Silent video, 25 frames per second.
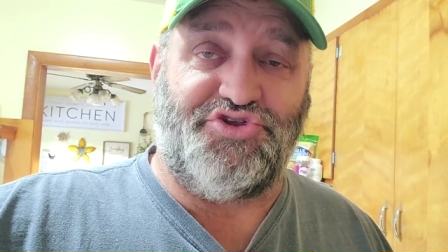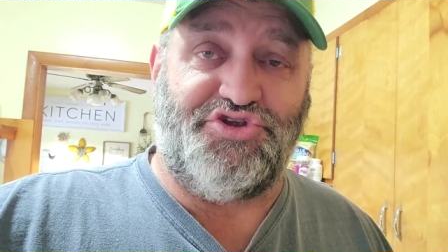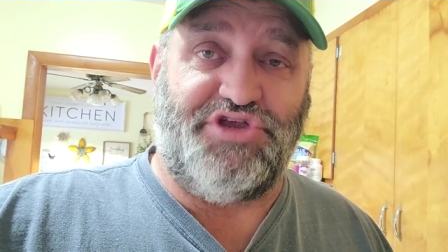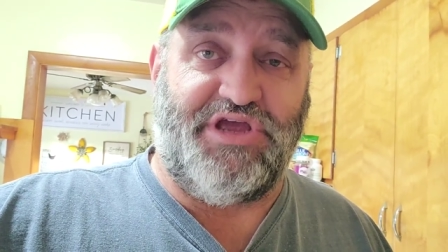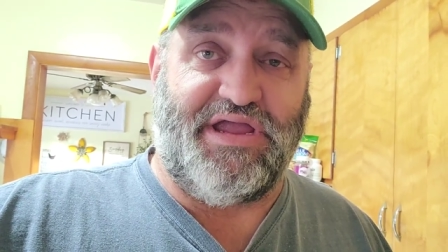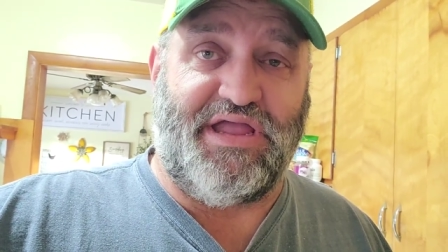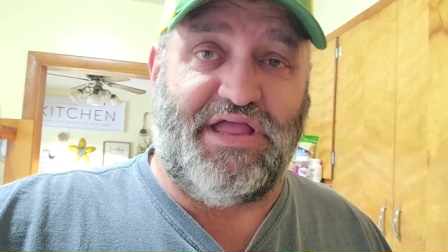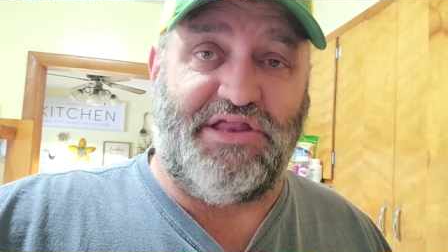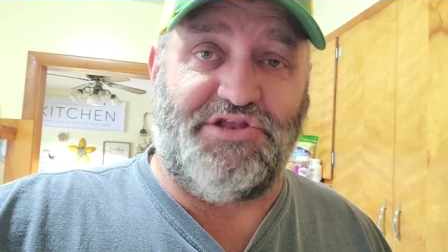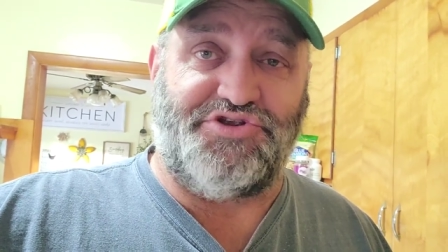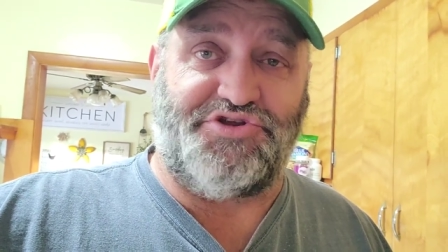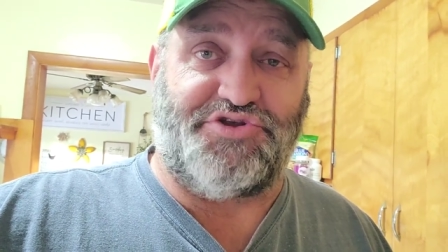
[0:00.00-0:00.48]

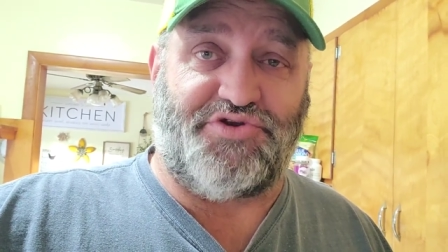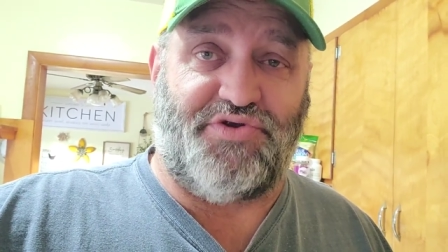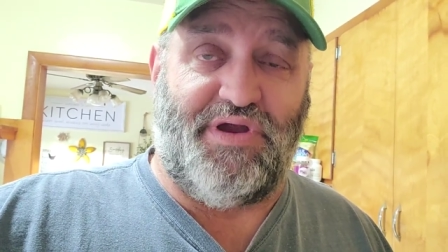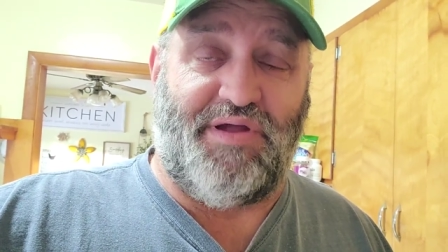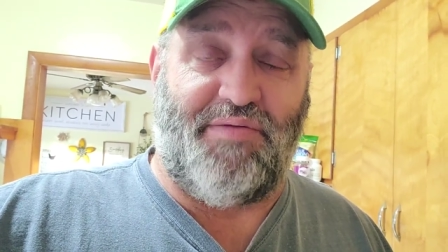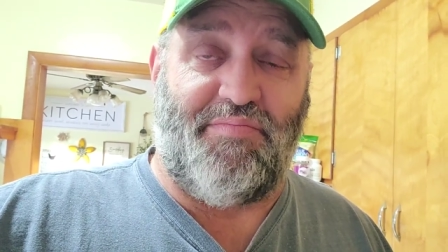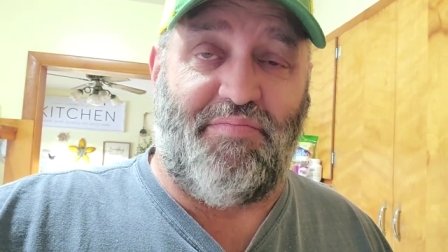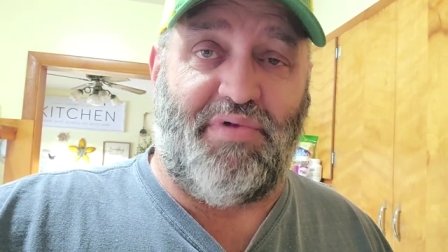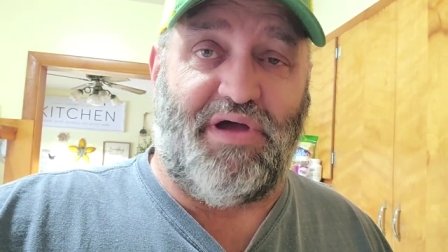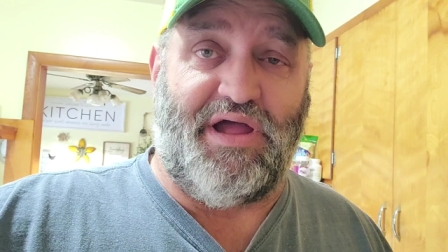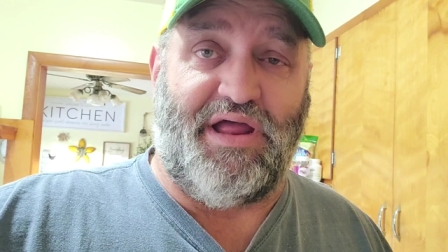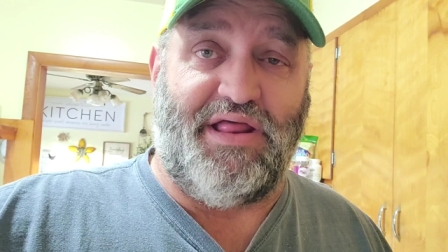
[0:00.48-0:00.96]
chicken
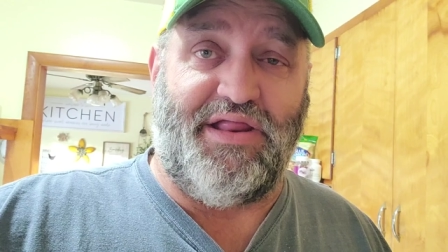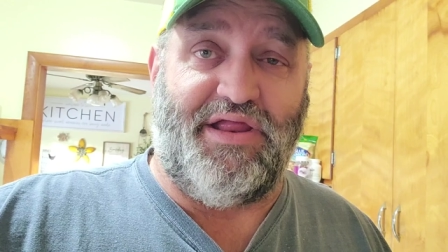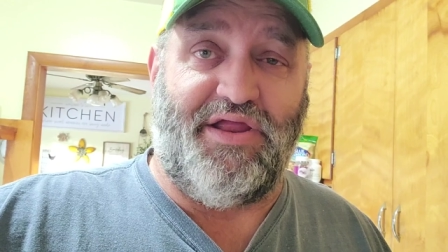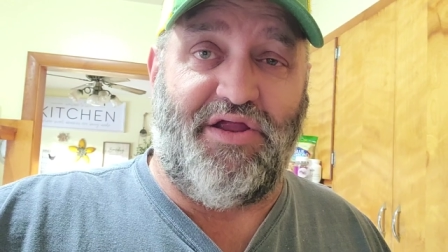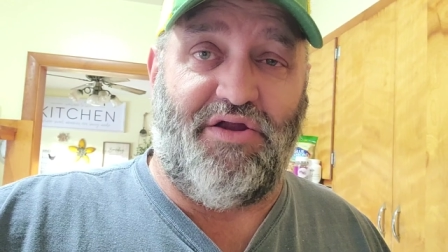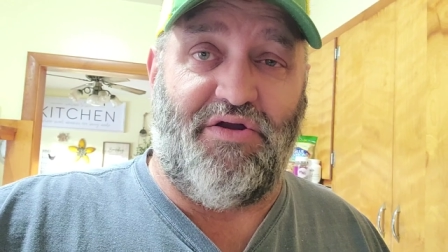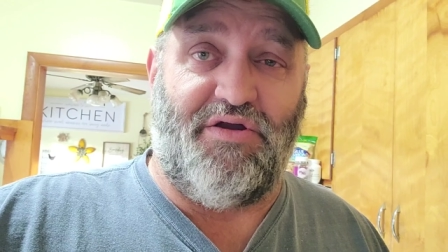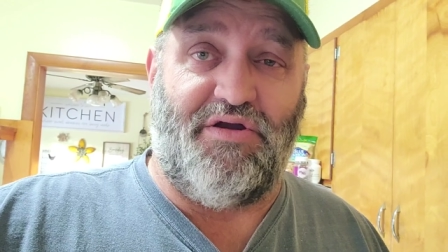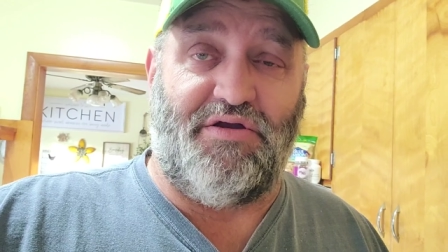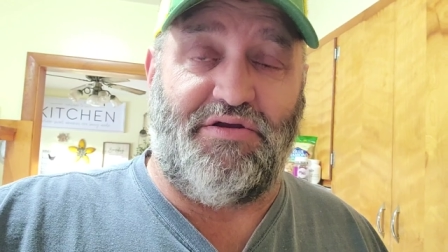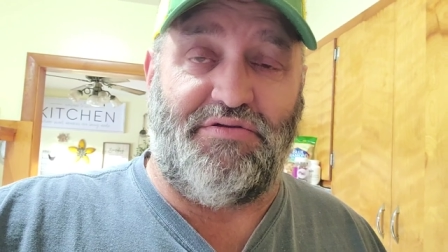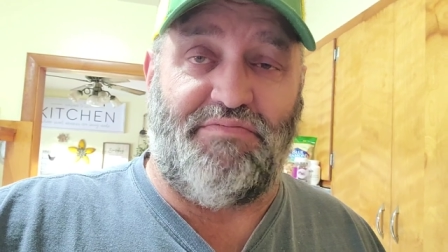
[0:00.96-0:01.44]
strip by
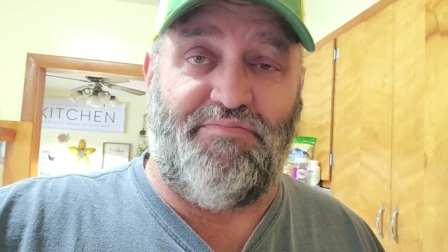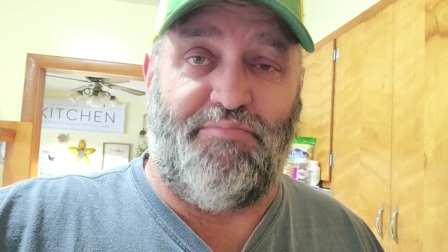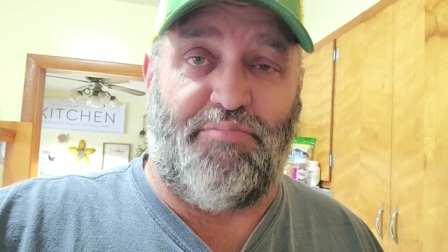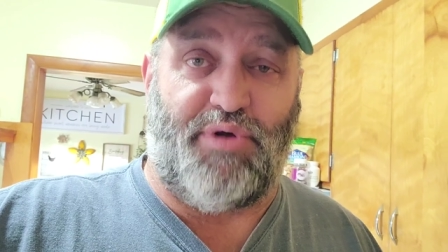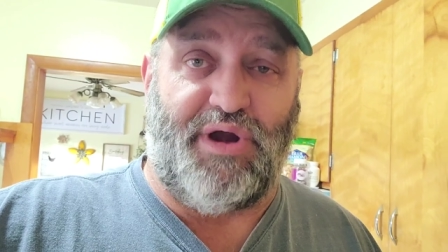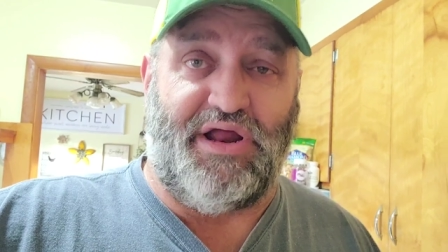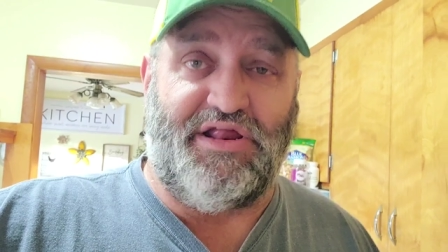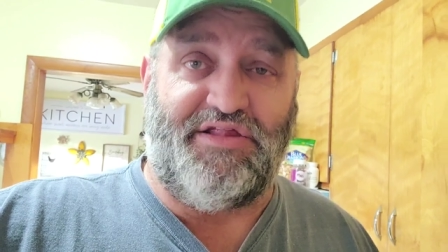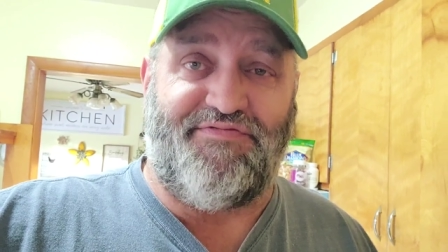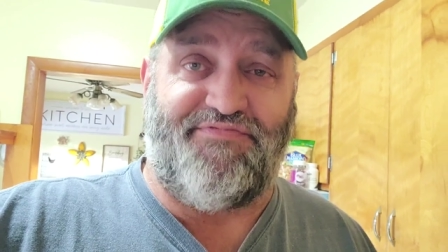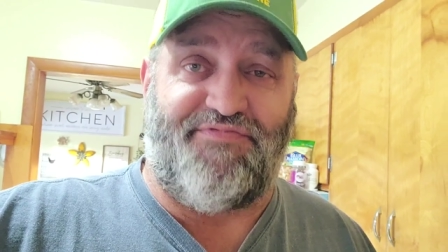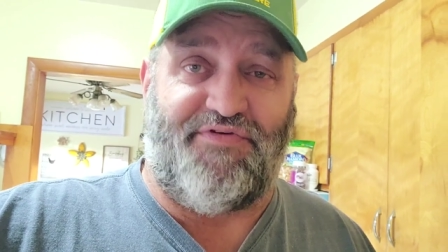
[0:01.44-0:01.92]
your
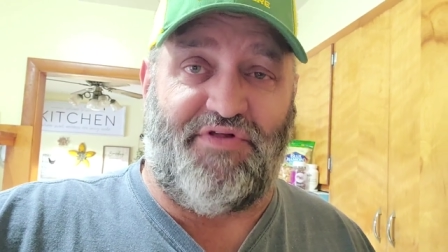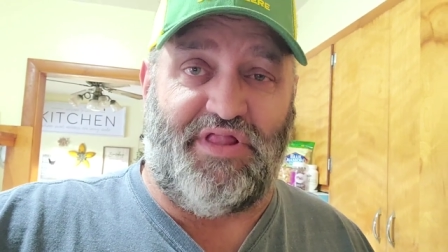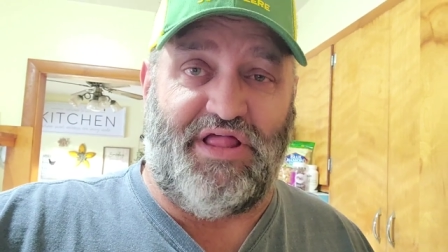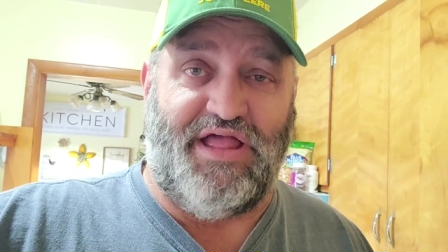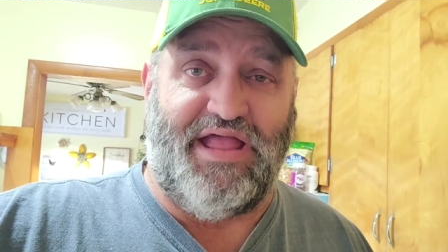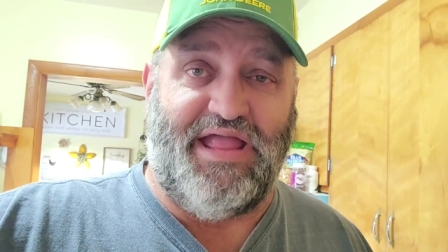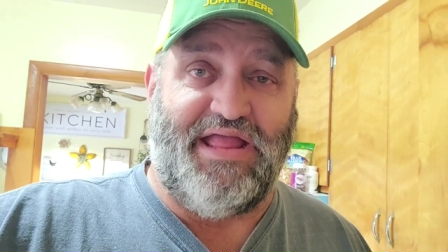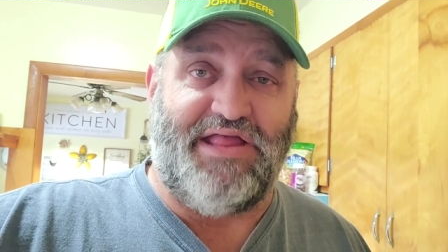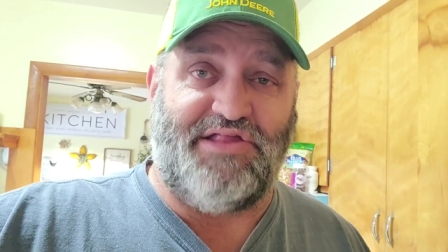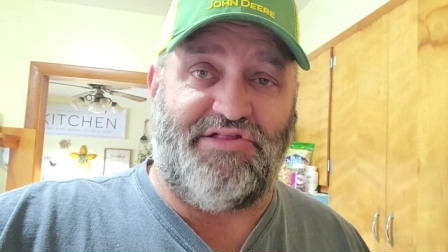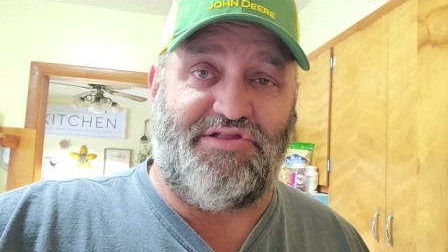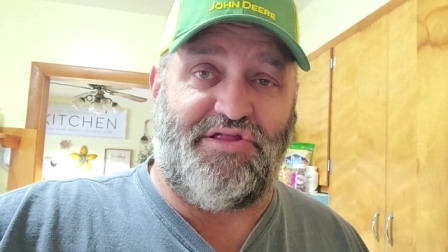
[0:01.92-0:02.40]
breast
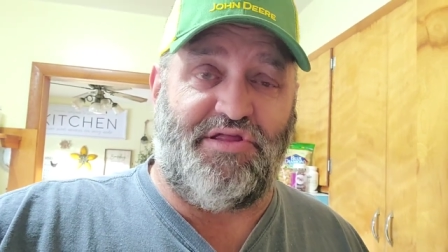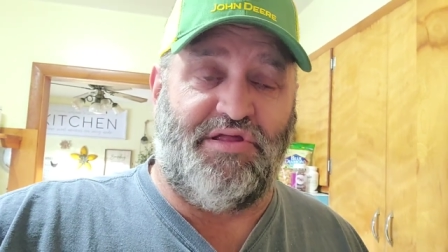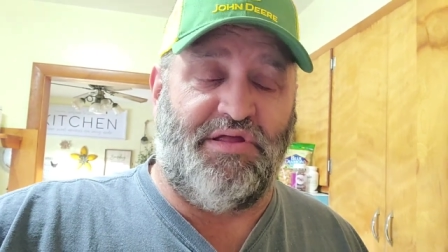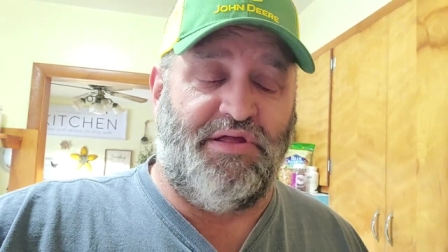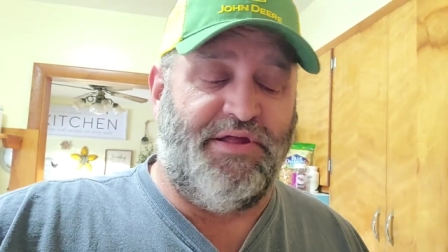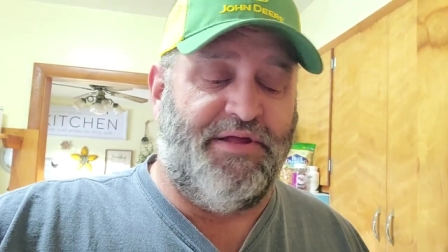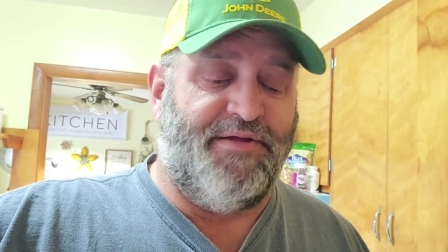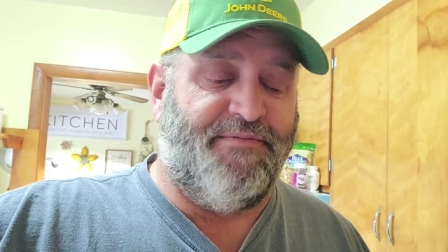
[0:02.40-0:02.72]
fillets